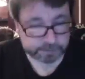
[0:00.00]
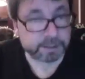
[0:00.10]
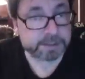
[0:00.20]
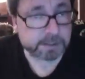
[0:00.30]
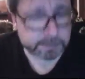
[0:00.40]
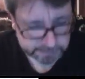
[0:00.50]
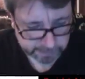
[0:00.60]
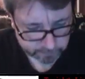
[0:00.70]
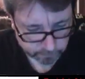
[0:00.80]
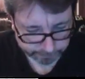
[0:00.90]
that's tonight's
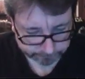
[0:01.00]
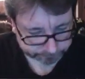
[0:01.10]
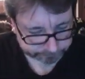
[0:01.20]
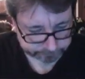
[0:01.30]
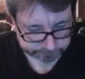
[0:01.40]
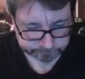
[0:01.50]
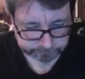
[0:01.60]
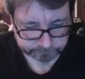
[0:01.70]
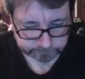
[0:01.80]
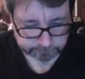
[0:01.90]
giveaway.
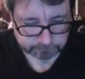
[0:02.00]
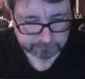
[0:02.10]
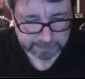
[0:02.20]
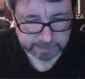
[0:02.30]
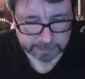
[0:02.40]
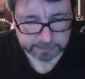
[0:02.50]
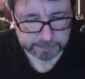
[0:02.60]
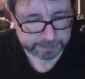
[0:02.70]
And,